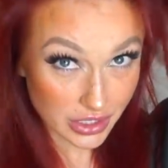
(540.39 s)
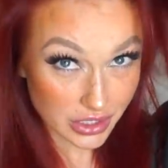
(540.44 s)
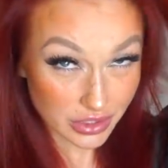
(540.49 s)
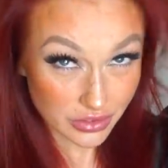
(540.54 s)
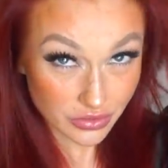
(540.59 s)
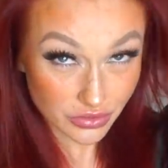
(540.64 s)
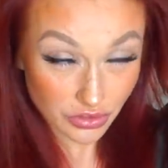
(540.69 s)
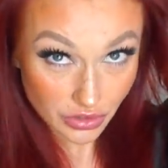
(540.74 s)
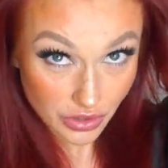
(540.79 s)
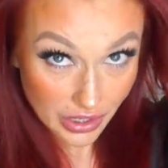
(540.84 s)

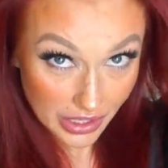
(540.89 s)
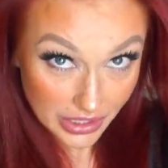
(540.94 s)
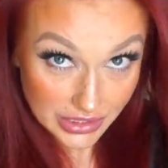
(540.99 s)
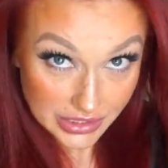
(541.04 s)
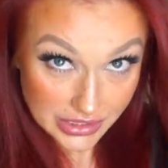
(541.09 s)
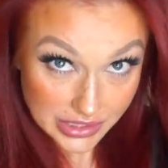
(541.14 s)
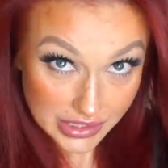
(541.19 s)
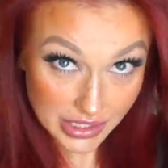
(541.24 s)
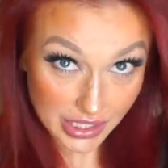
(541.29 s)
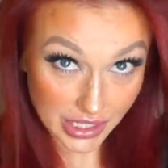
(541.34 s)
if you
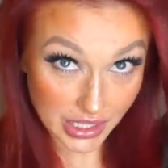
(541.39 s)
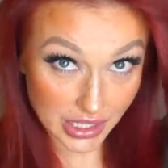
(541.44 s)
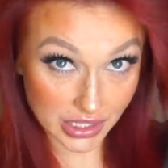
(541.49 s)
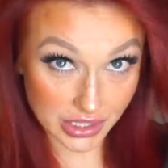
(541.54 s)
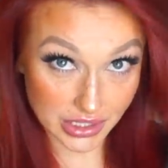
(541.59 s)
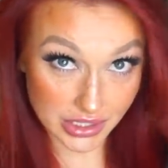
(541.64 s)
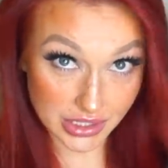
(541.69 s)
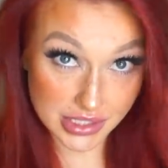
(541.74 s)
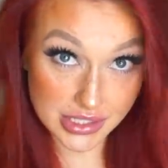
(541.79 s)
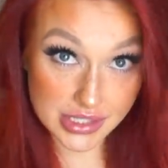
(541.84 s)
guys
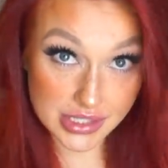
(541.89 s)
can